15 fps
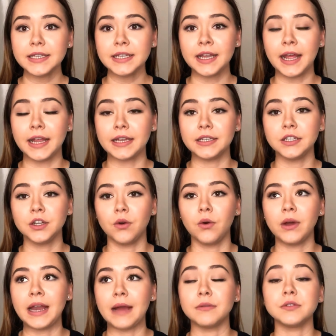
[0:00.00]
and
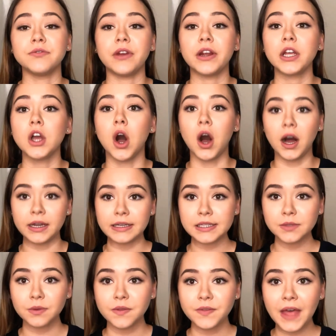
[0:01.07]
and I was very
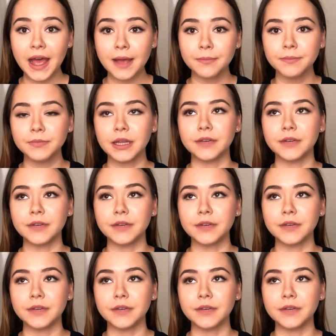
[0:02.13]
honest with them.